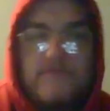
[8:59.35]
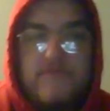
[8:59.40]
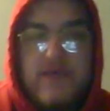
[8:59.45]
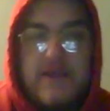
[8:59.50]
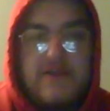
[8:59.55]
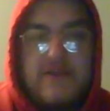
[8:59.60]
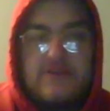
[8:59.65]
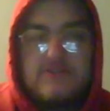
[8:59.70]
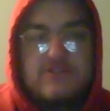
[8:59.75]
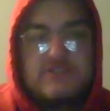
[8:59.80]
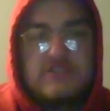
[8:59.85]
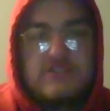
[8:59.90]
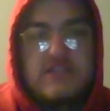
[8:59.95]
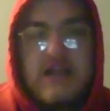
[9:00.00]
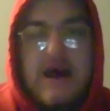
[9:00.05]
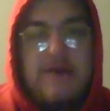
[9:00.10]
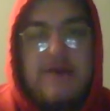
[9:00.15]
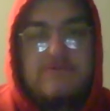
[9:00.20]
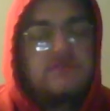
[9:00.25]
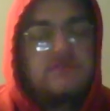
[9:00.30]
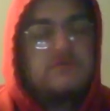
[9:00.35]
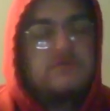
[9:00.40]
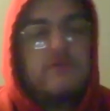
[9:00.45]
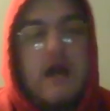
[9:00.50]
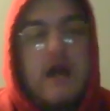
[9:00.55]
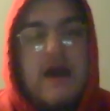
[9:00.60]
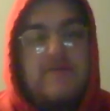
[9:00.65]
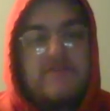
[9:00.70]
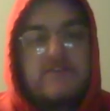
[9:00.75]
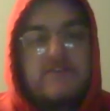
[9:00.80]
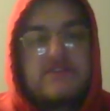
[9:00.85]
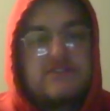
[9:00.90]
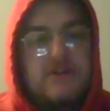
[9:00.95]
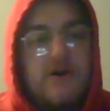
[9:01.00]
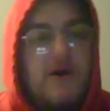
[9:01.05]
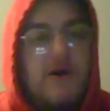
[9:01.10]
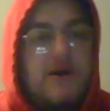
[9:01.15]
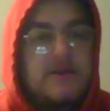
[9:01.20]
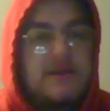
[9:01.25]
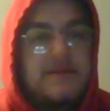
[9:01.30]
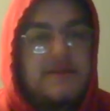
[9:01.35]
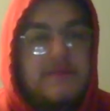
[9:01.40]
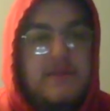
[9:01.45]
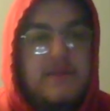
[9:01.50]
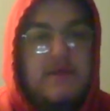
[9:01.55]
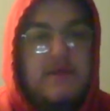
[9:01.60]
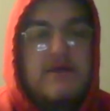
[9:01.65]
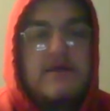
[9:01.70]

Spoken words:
they're just an absolute laughing stock, and